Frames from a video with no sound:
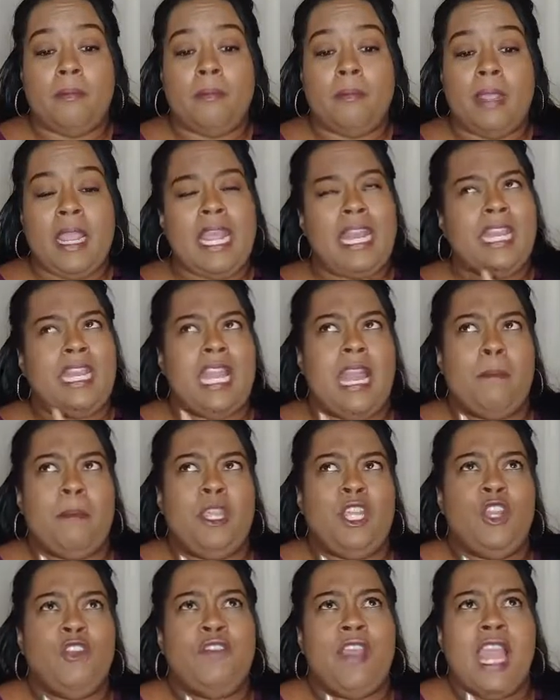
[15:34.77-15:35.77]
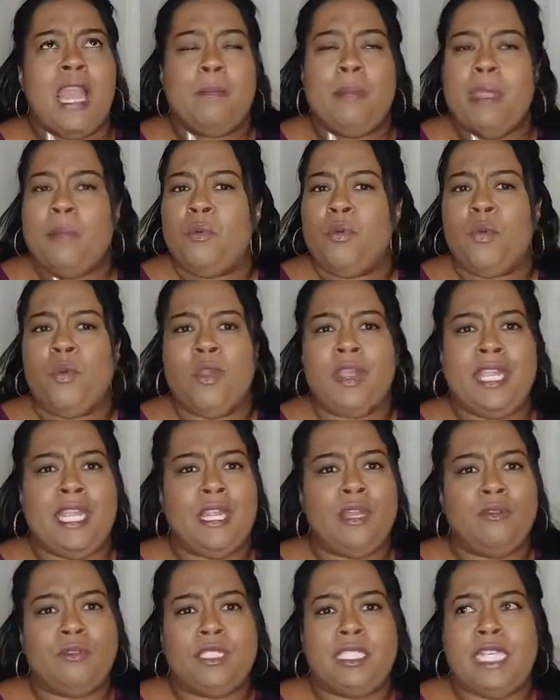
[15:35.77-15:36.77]
and I mean, you've had people who are
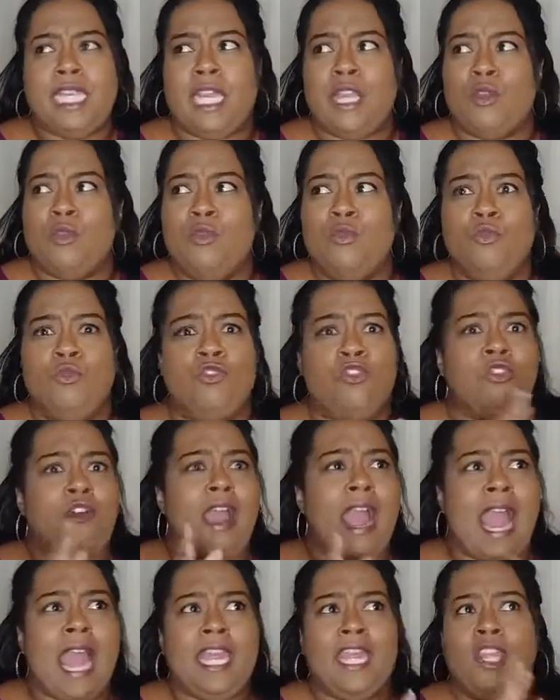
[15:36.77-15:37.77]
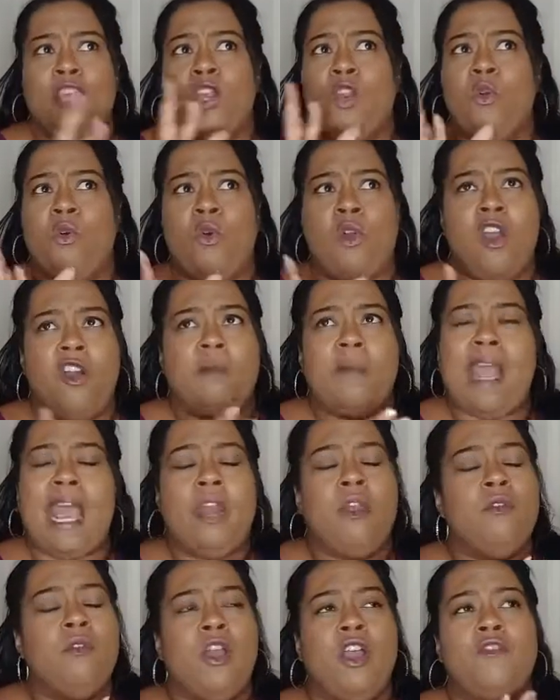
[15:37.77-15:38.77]
guilty and who cry and go off. I
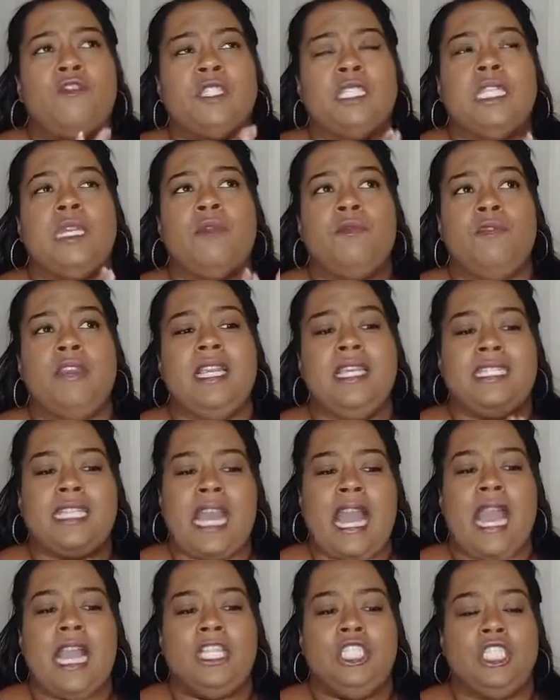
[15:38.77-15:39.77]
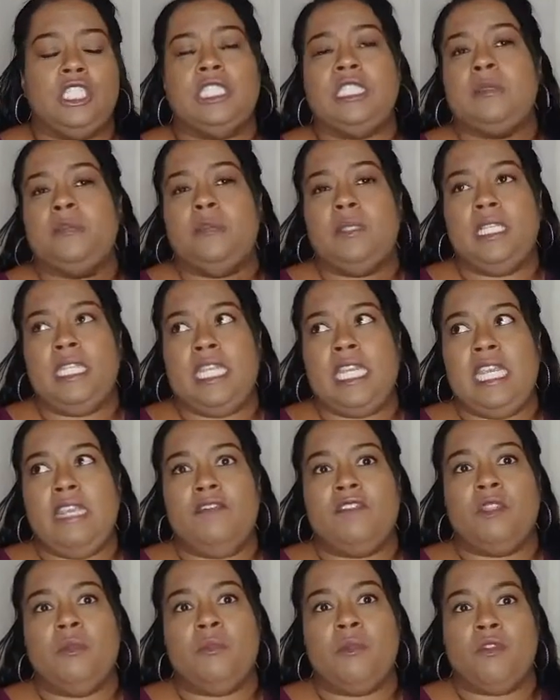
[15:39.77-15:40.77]
don't know. For some reason, I just
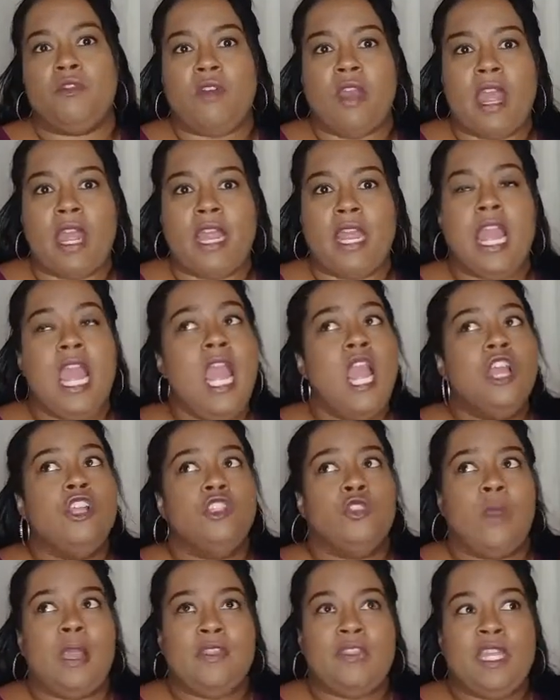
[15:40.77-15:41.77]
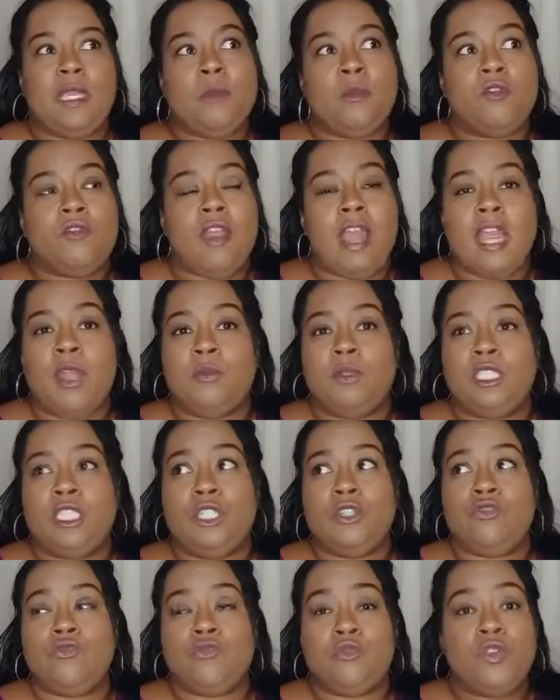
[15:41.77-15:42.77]
believed Mariah. Do I think Mariah was in
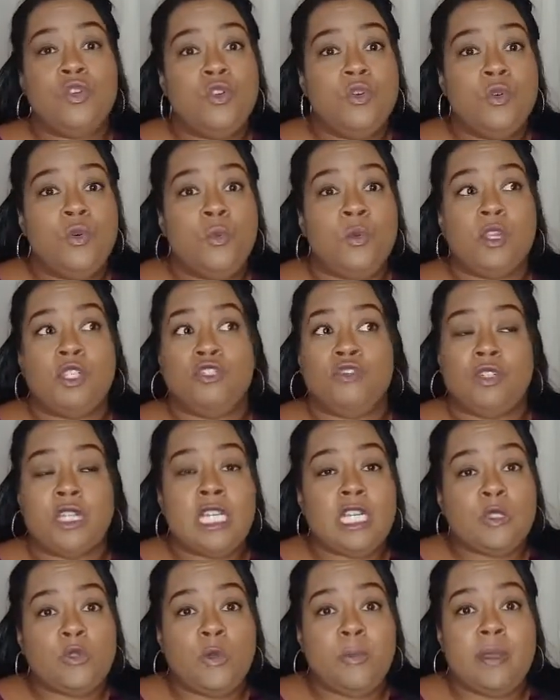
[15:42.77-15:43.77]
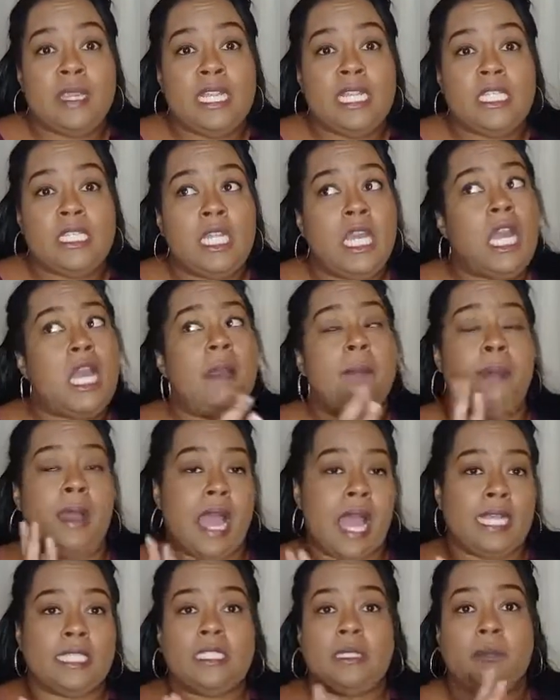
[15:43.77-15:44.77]
the room where drugs were being done?
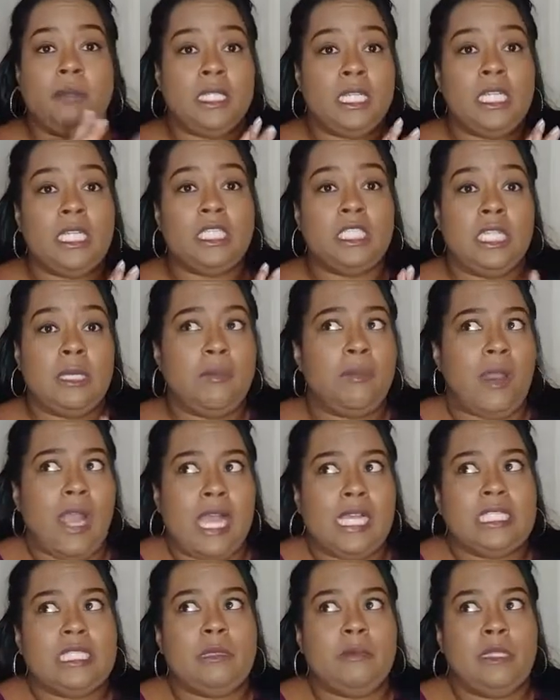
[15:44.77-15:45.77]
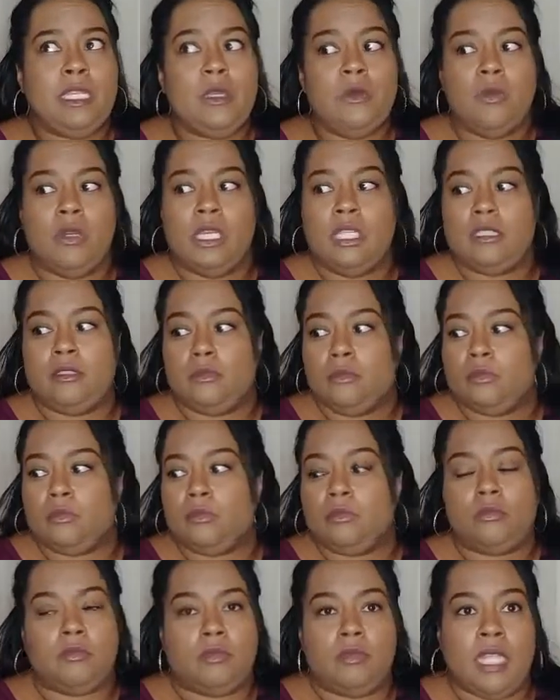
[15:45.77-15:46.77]
Possibly. She possibly was
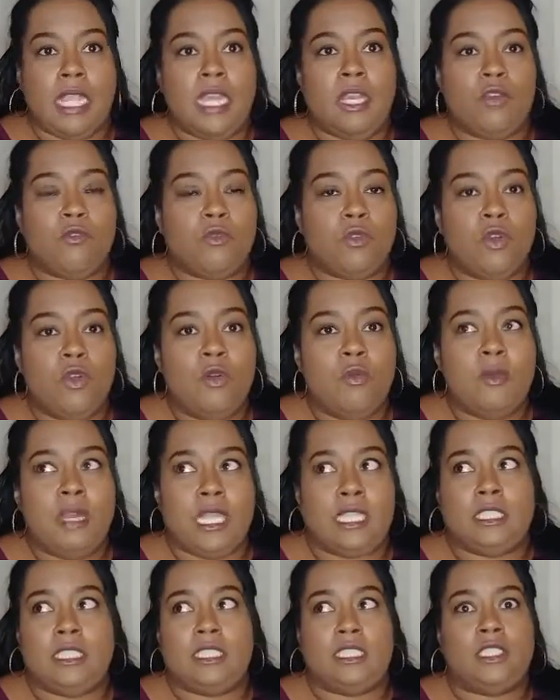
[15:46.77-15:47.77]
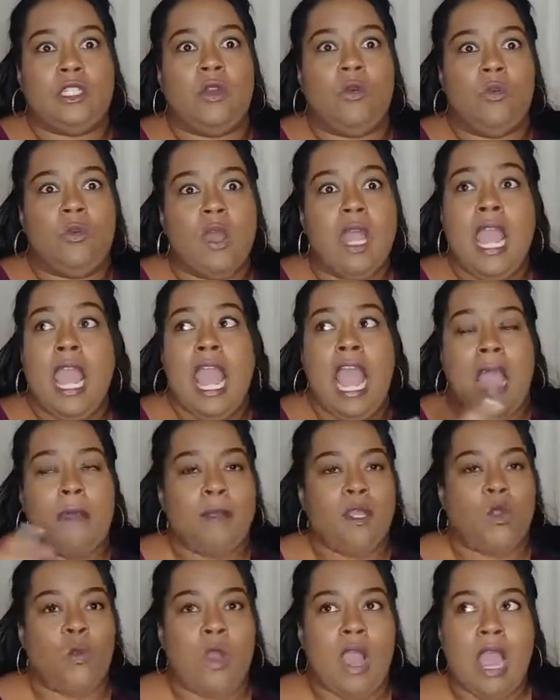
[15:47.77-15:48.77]
in the room next to someone. I
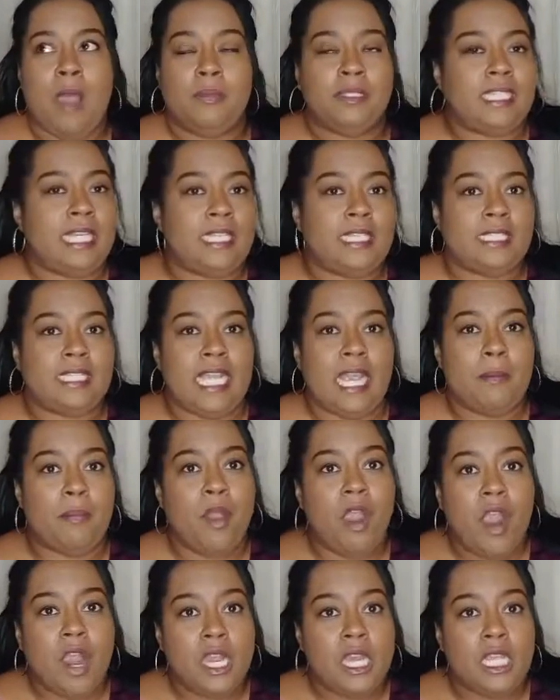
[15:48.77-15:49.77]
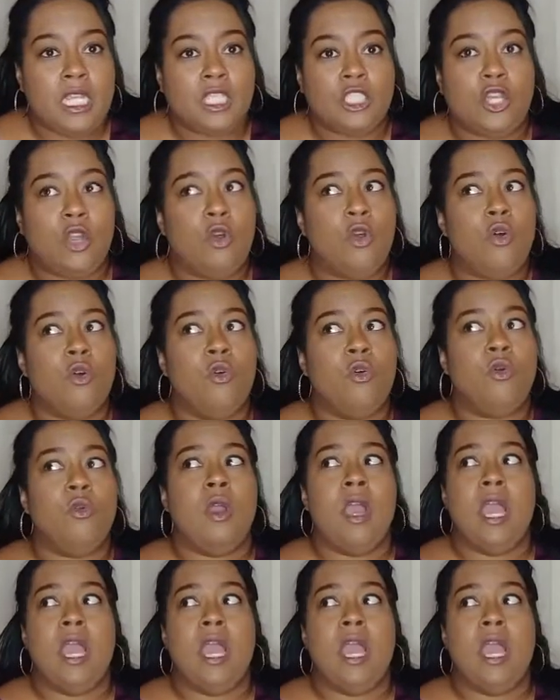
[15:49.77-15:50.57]
mean, Quad was at the same party, so